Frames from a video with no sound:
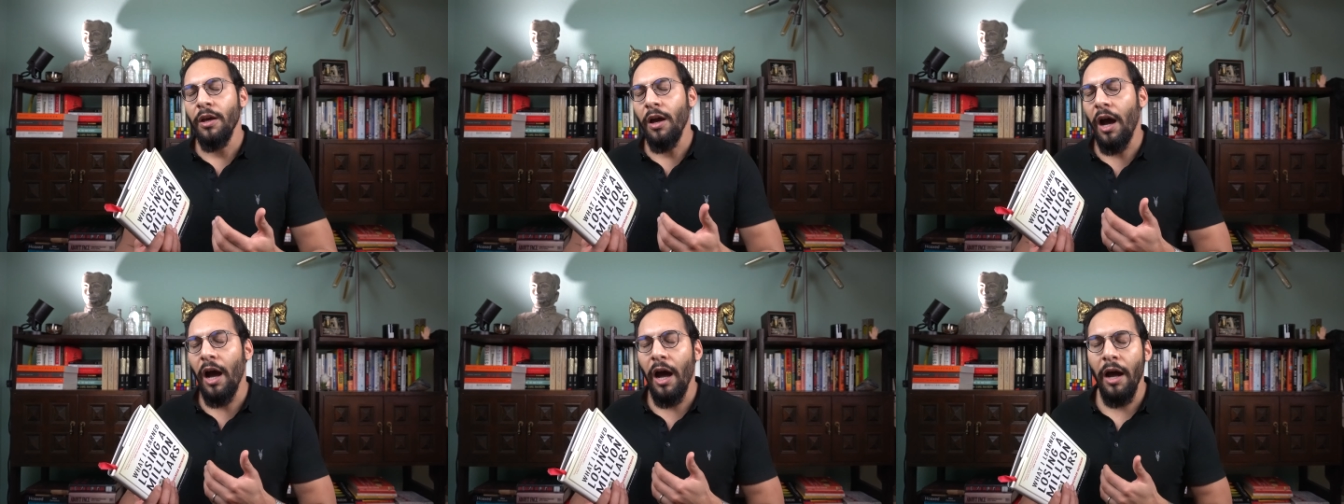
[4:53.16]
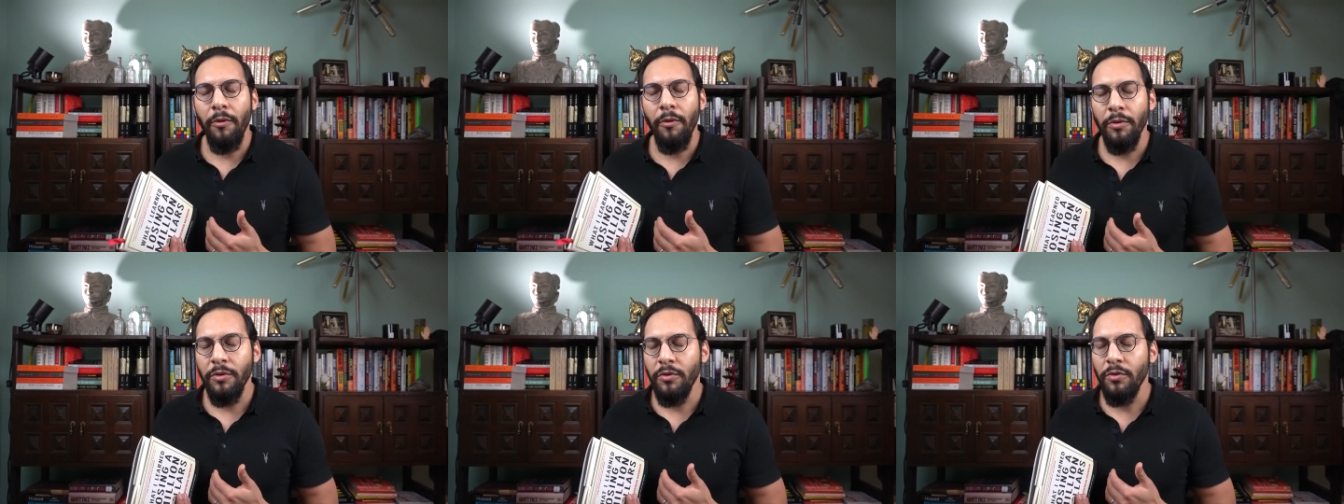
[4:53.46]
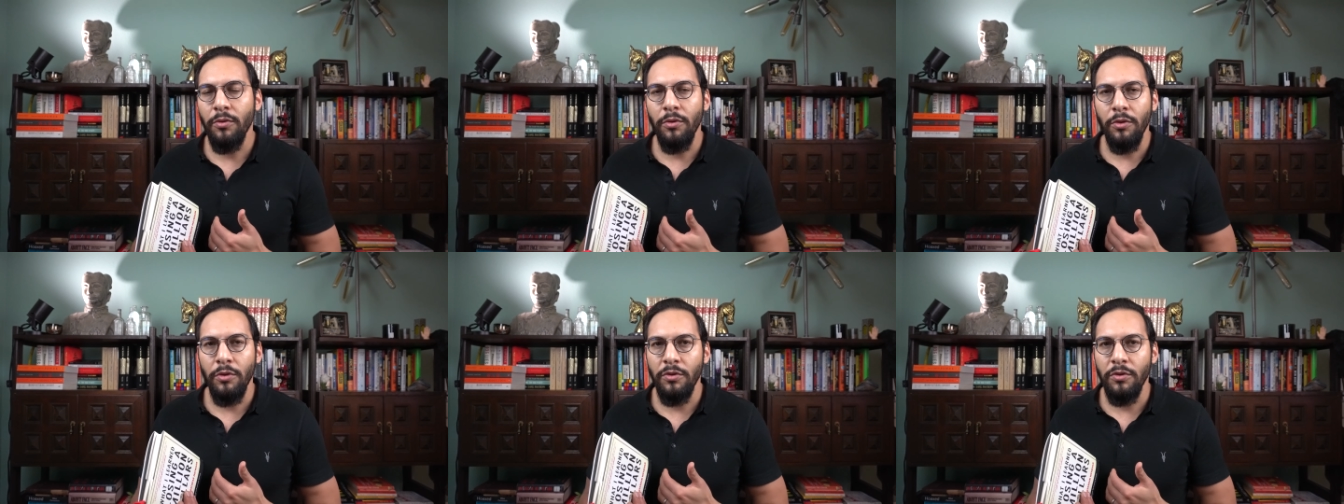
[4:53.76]
I were
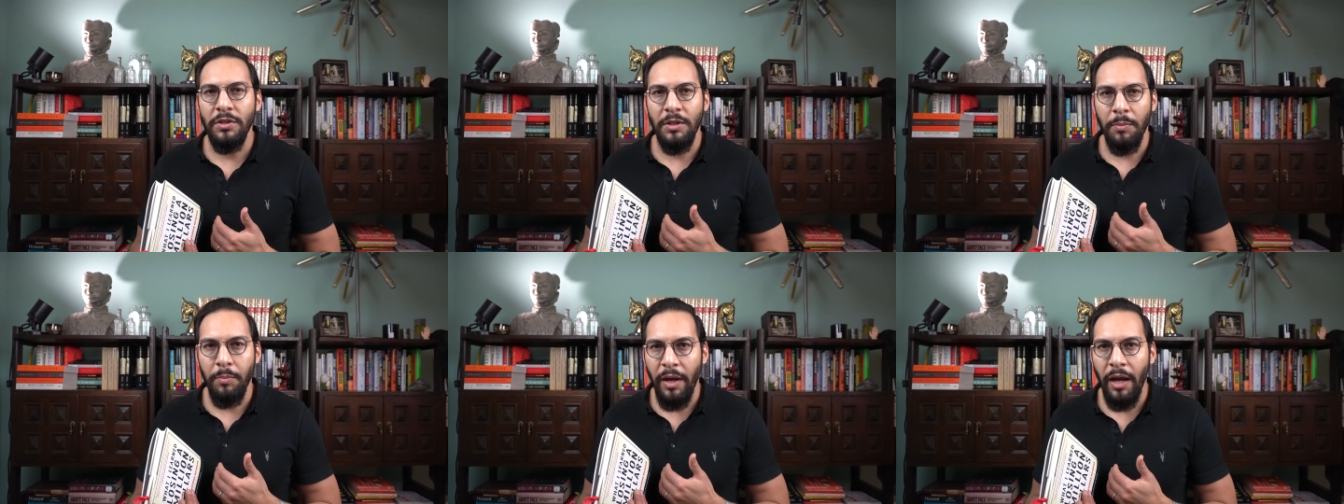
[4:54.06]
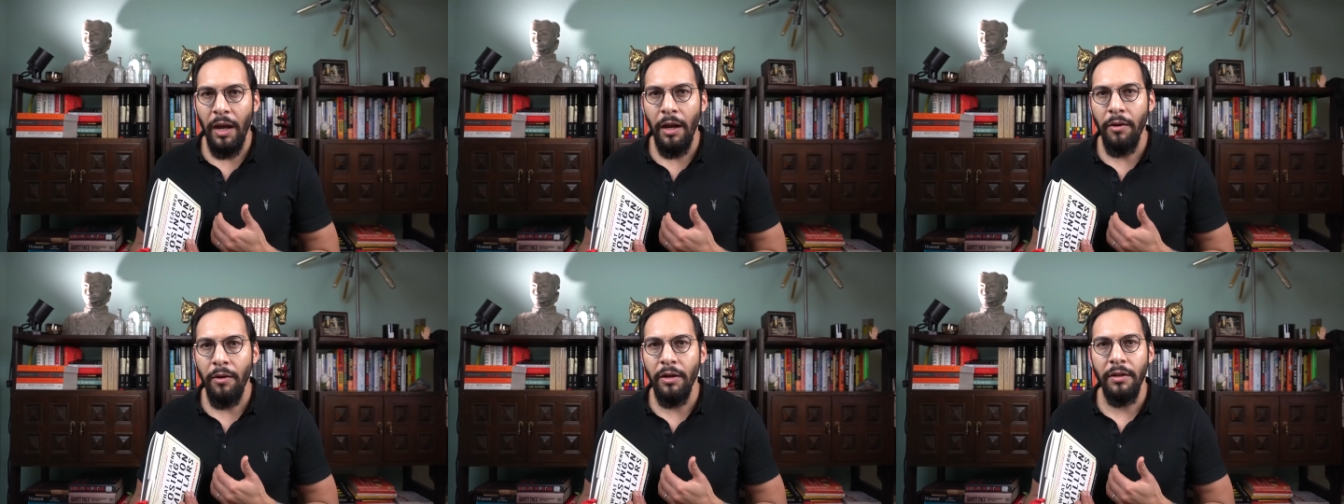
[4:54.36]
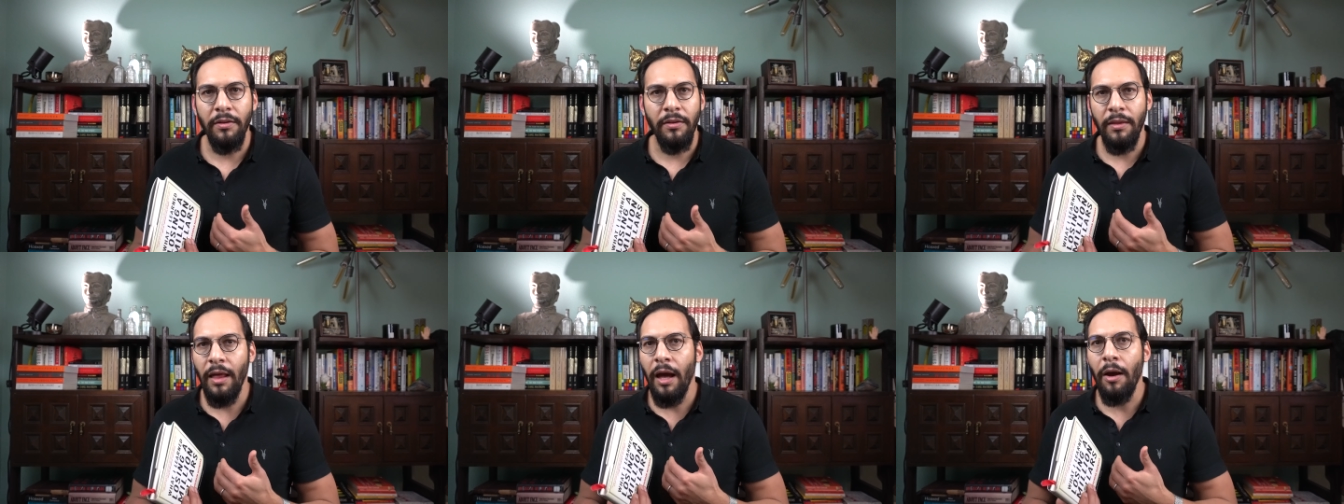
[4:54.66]
to lose a
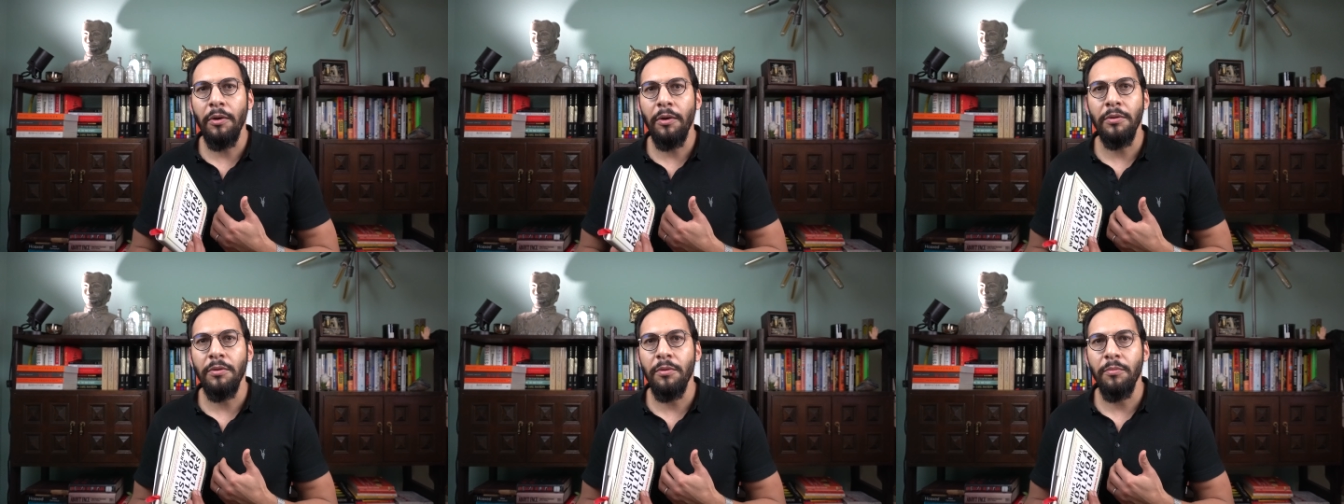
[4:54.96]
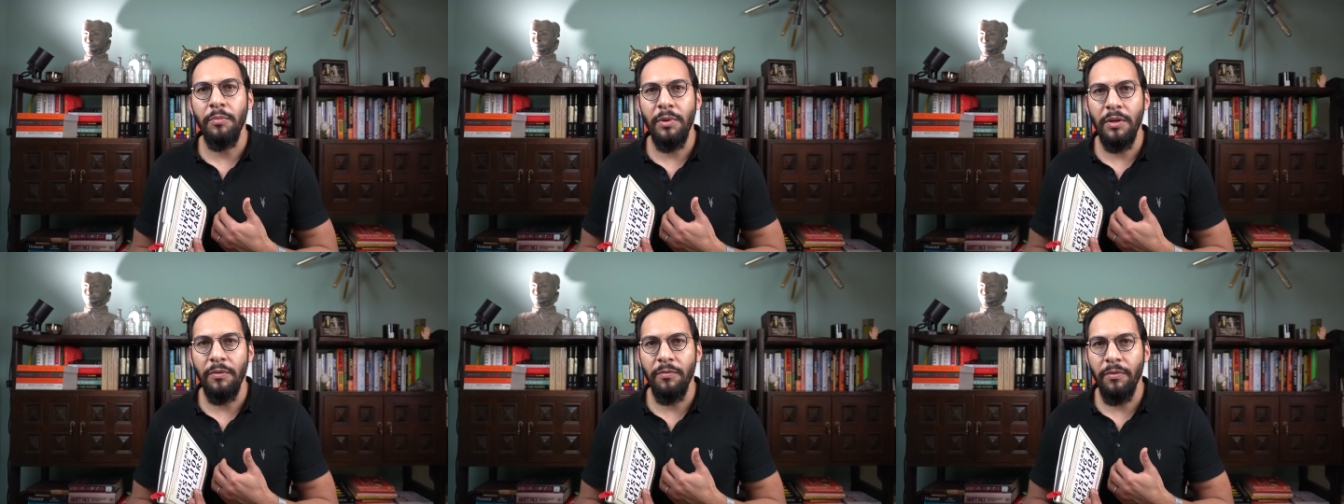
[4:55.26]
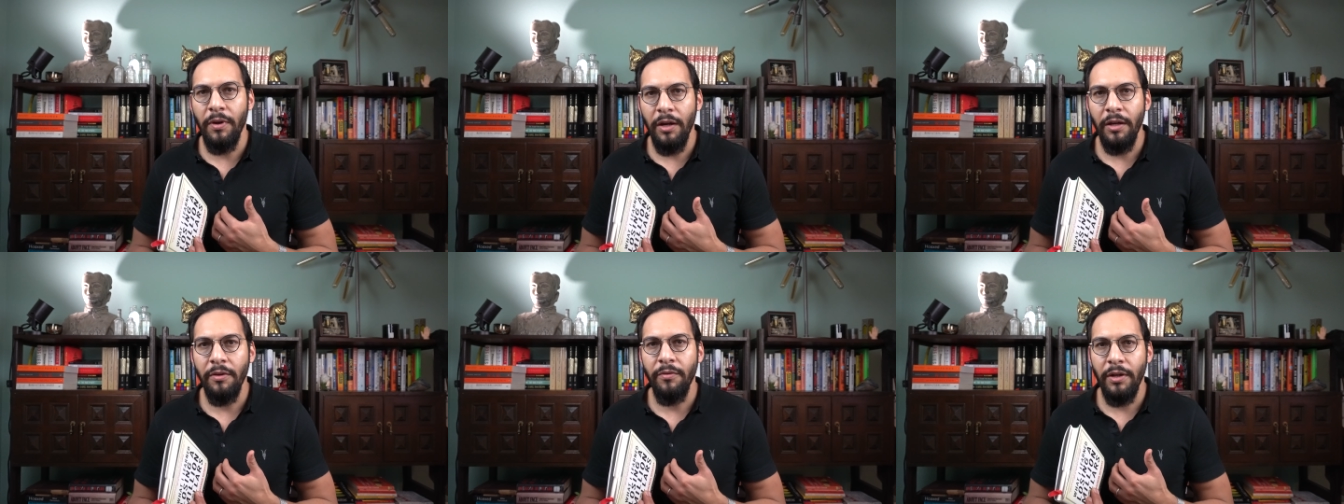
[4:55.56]
parent, that would be very,